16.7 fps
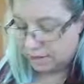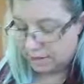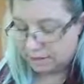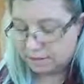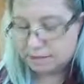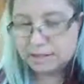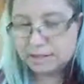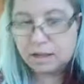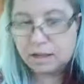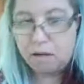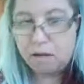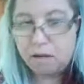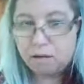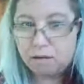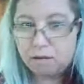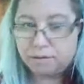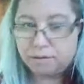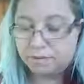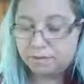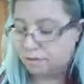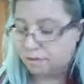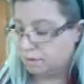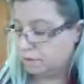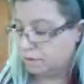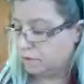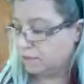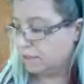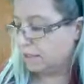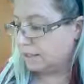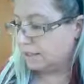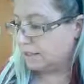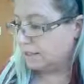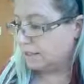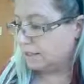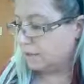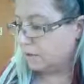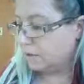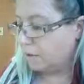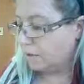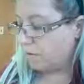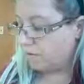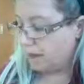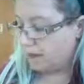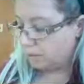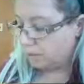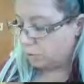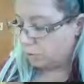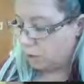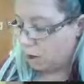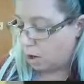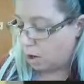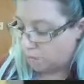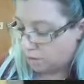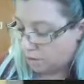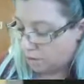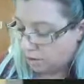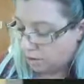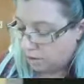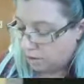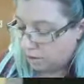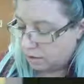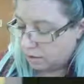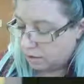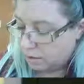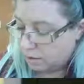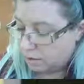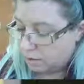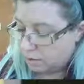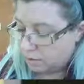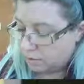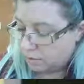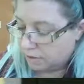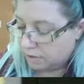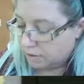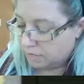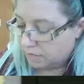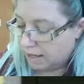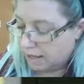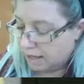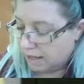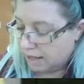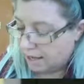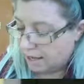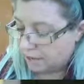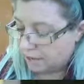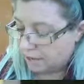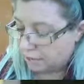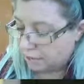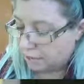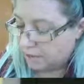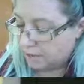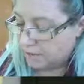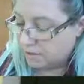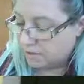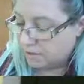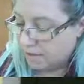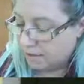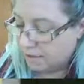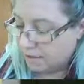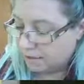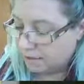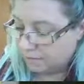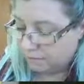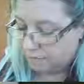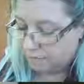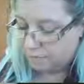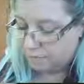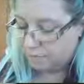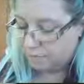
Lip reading: And solve using the zero factor property. Plus 5, plus 5,